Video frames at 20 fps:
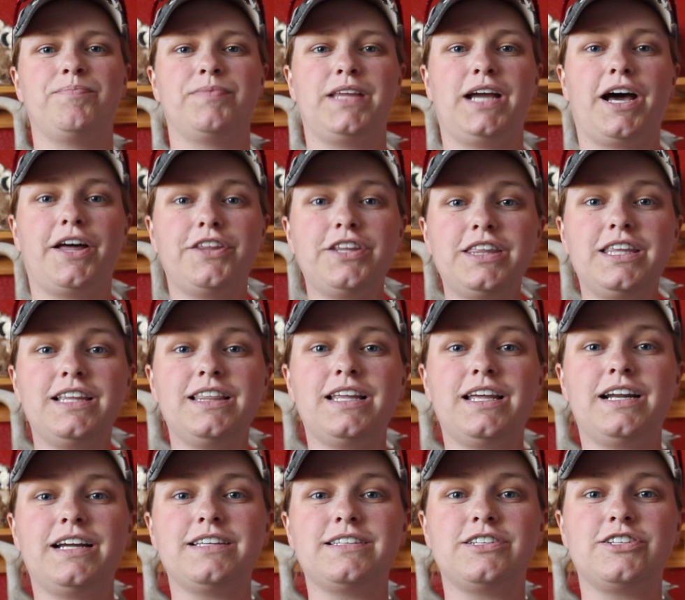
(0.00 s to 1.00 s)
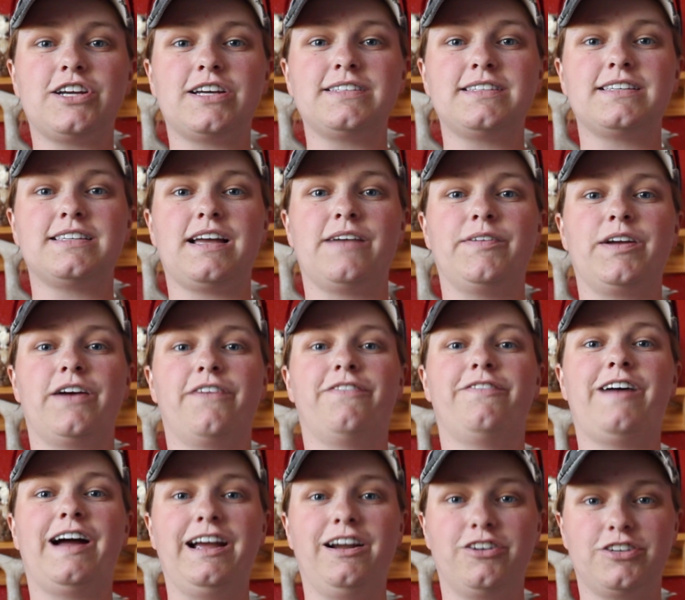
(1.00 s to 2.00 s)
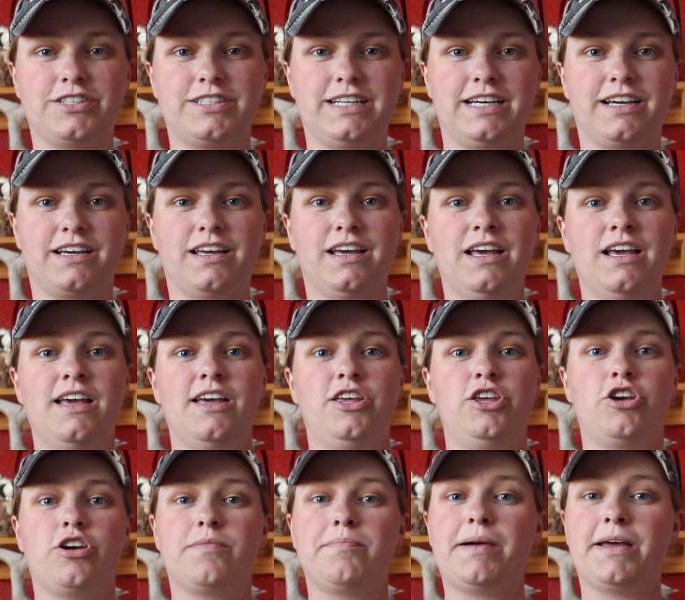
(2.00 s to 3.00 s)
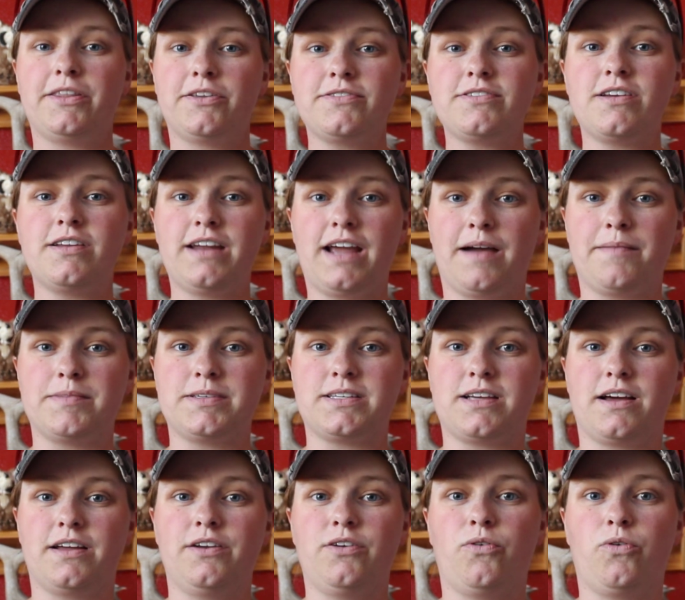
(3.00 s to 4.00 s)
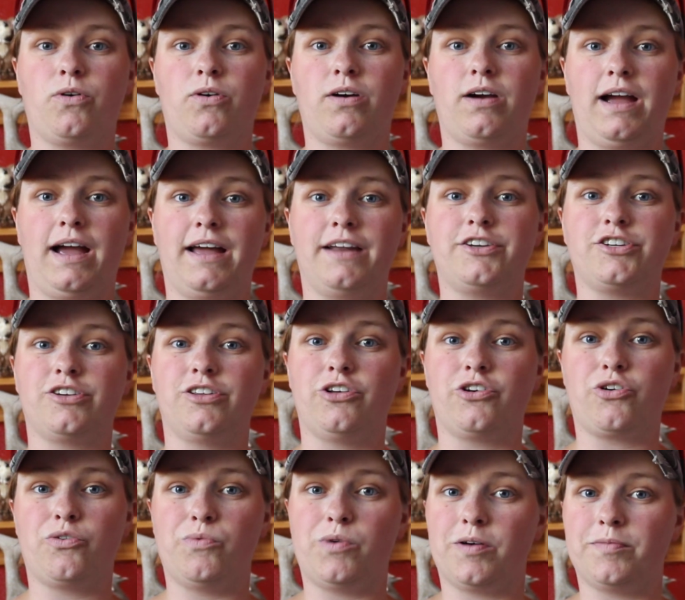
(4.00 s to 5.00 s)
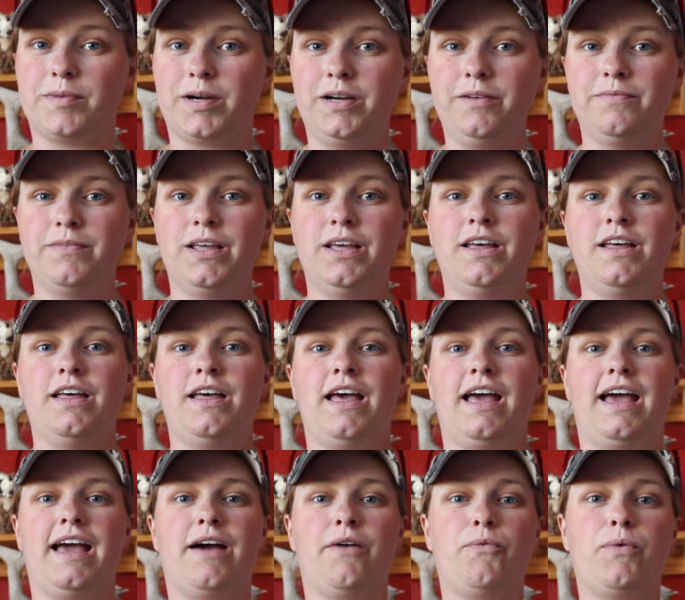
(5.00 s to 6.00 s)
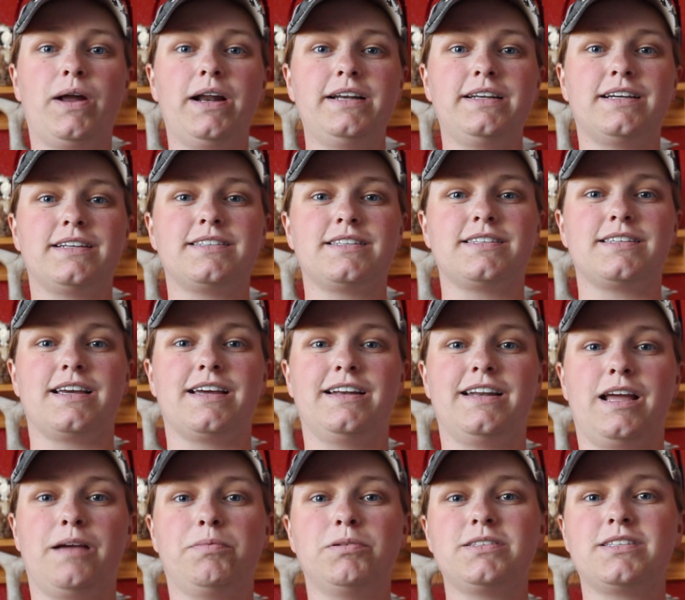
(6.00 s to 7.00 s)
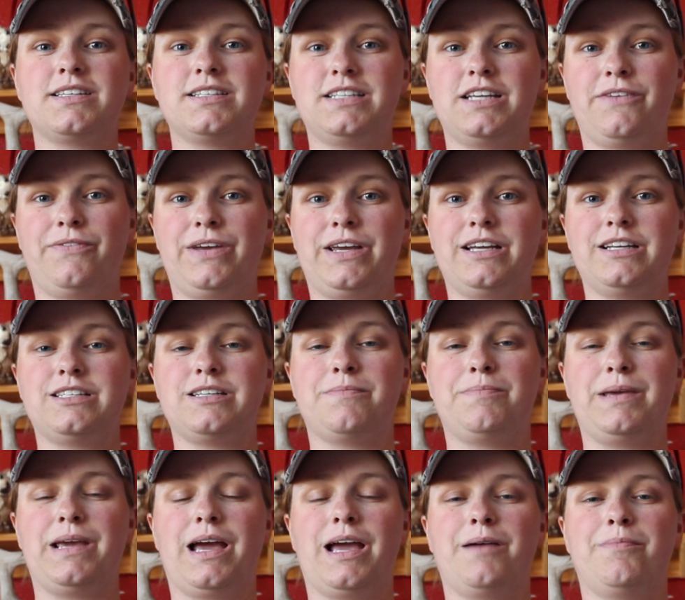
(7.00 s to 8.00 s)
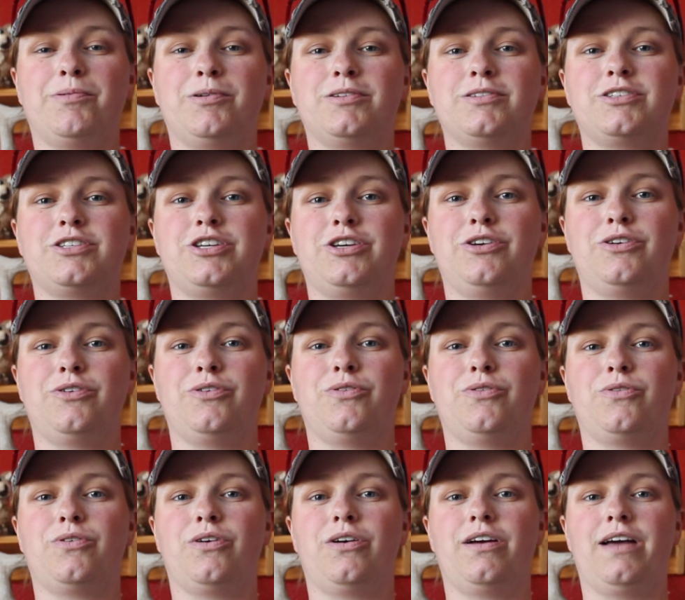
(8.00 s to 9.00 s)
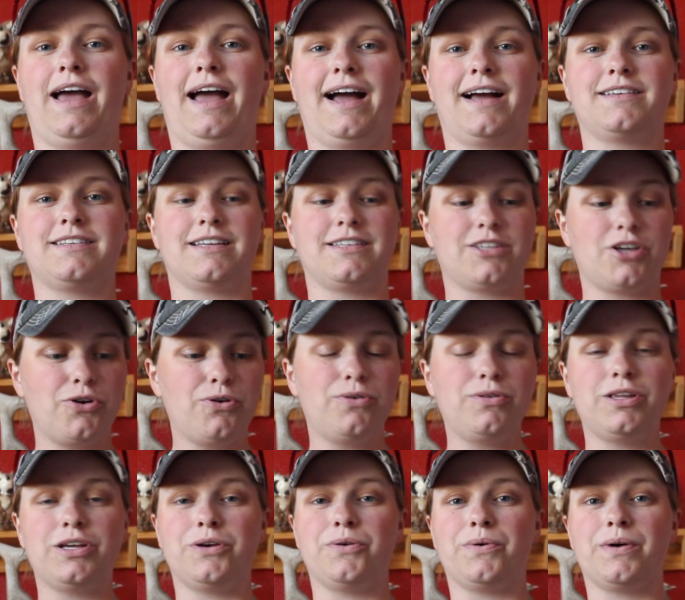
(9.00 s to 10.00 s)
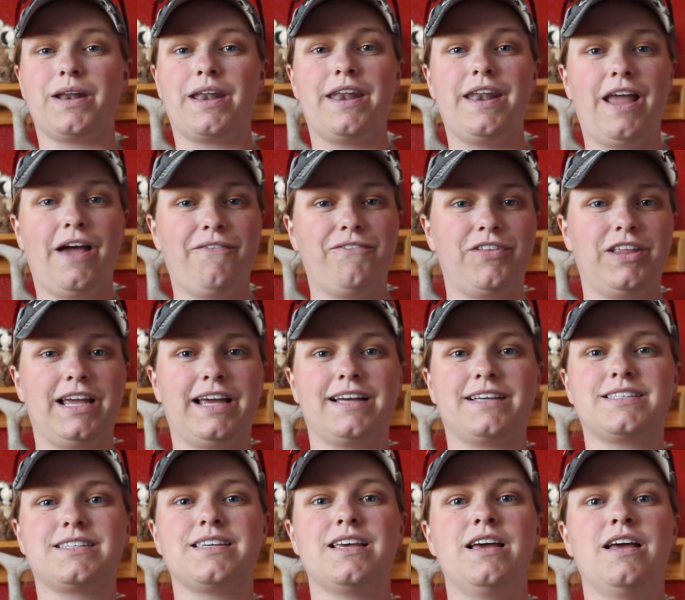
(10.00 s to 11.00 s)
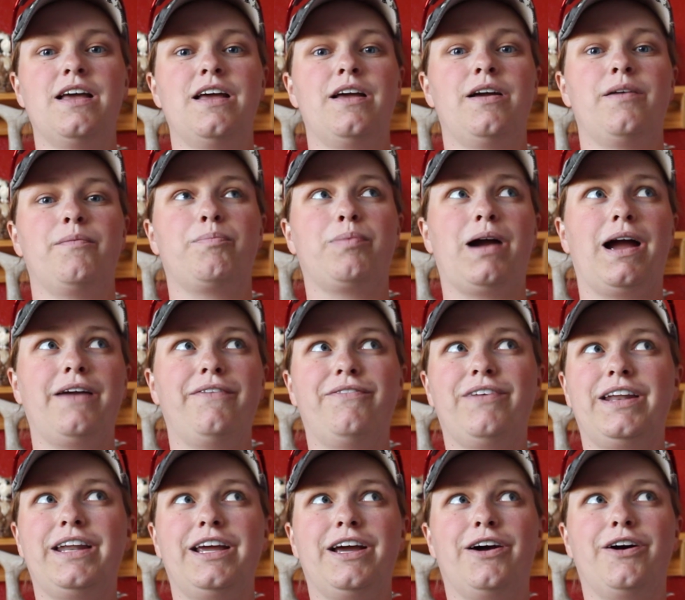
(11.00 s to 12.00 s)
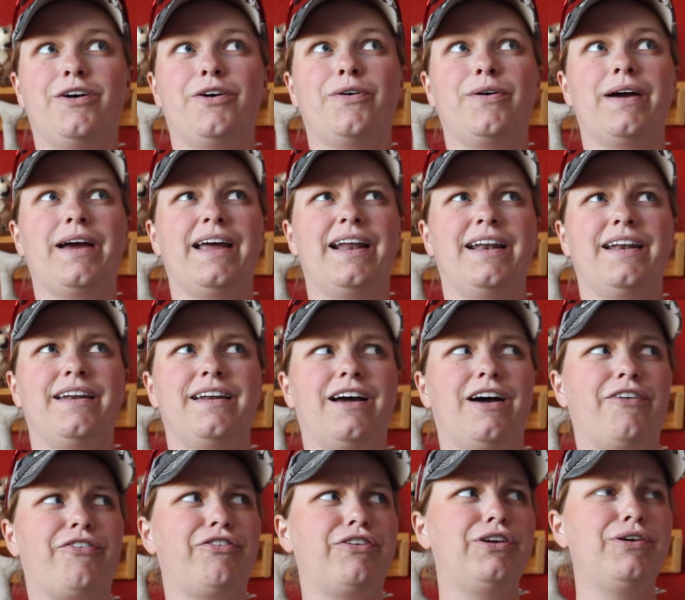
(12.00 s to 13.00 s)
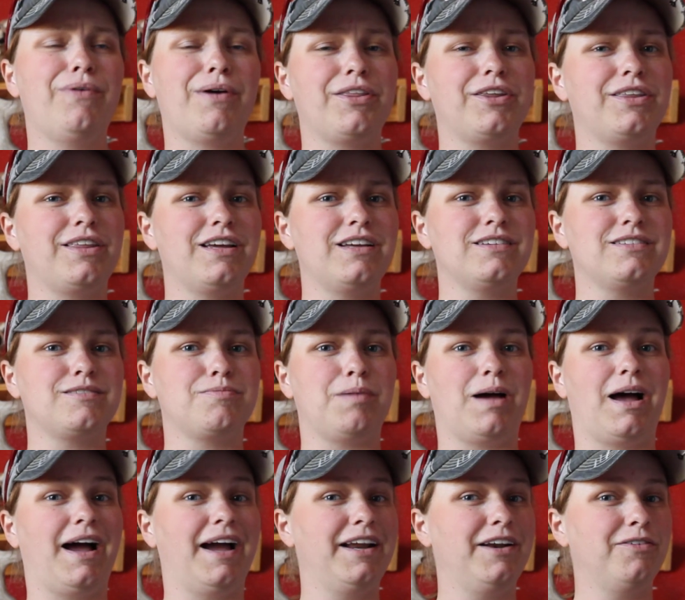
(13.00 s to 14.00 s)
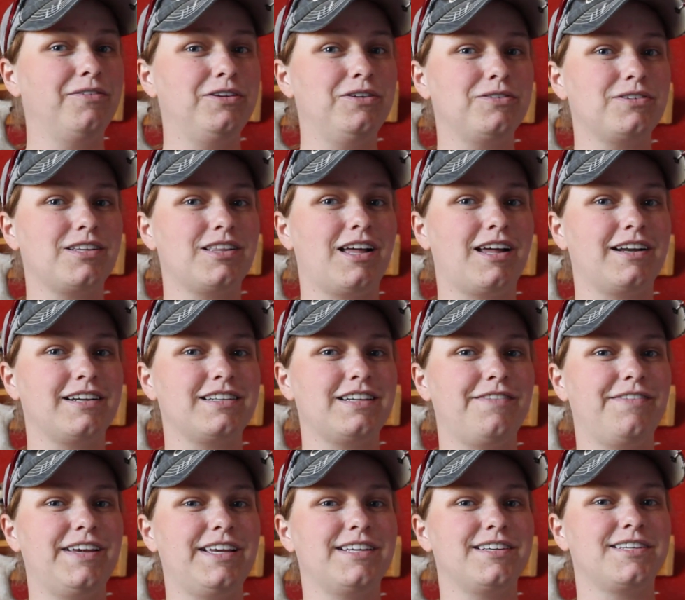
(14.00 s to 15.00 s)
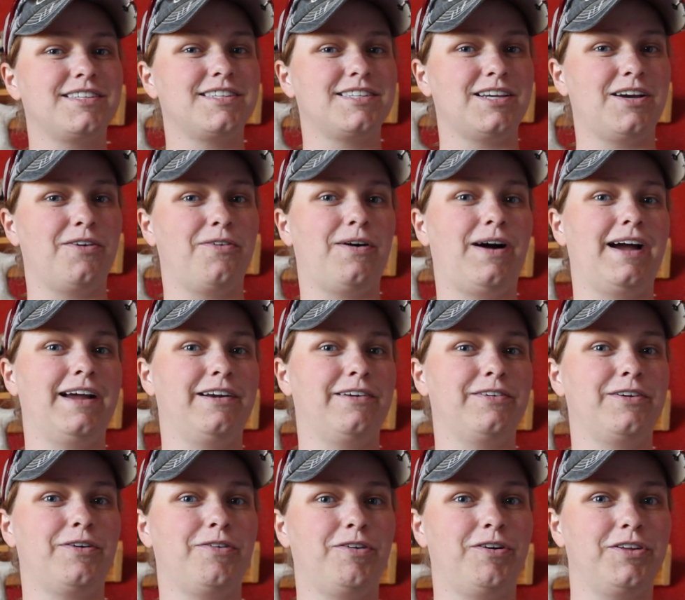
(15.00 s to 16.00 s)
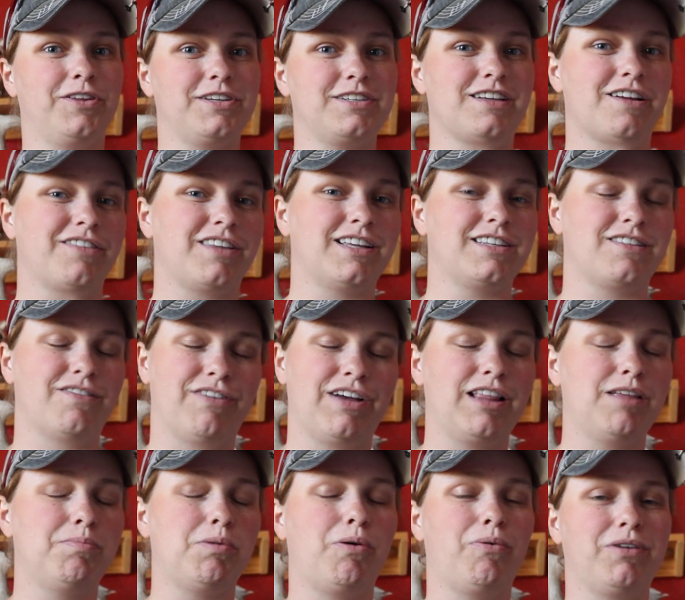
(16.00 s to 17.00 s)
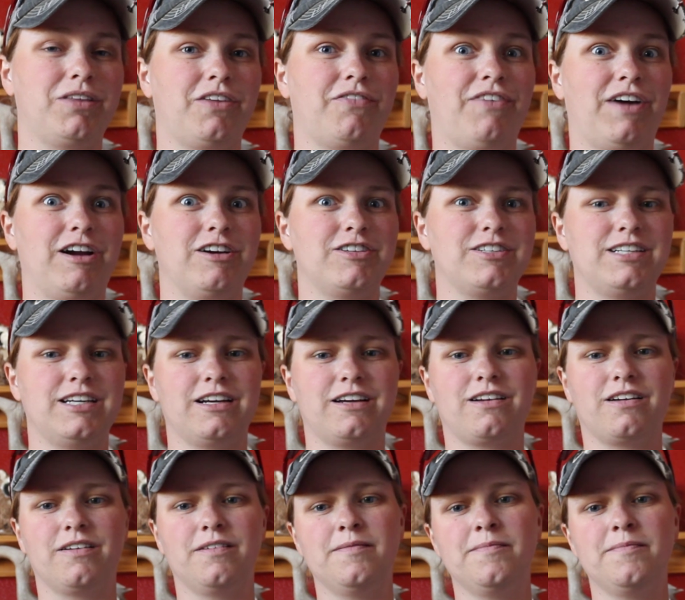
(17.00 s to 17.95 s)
The other thing that I suggest is having a Fire Stick. You can buy those on Amazon or at your local Walmart. And what it does is it enables the TV to be able to access Hulu, Netflix, Prime Video, and a few other things, but I don't use a lot of TV, so I don't know all the stuff that's available with the Fire Stick.